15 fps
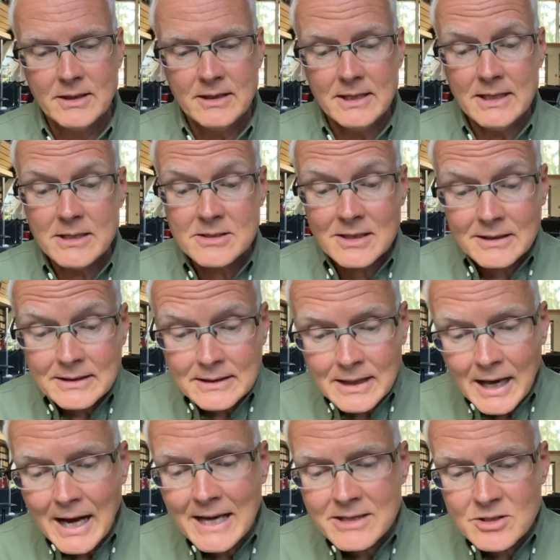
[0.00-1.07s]
It is a
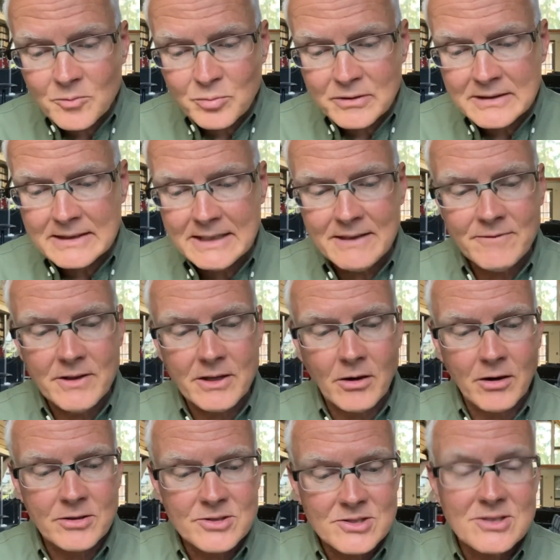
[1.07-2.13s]
lie to believe that
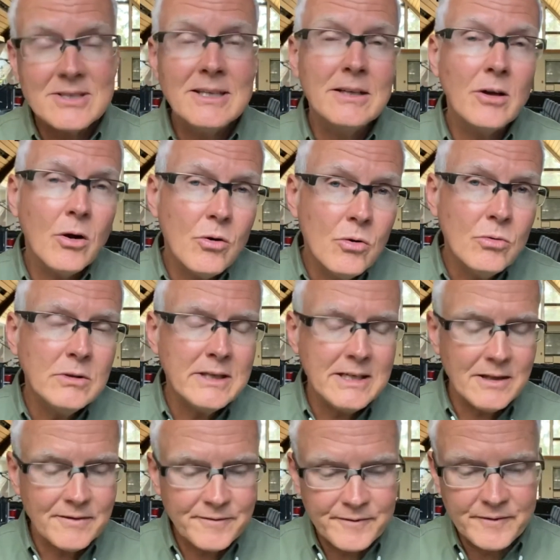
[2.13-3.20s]
our sin only
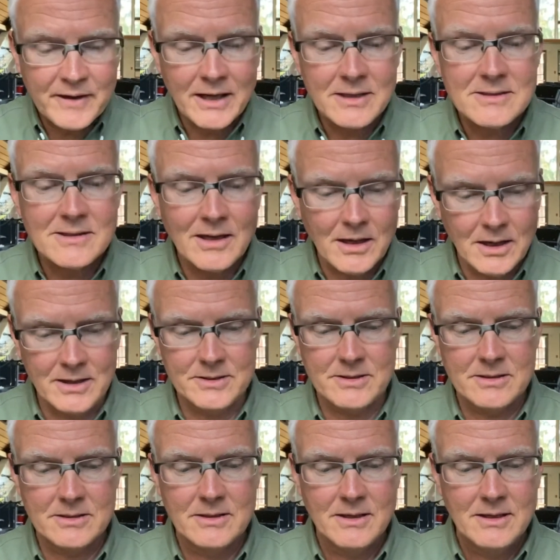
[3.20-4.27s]
affects
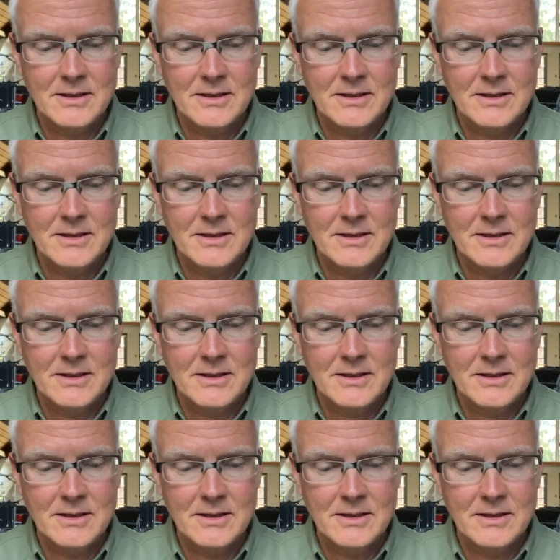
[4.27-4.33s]
us.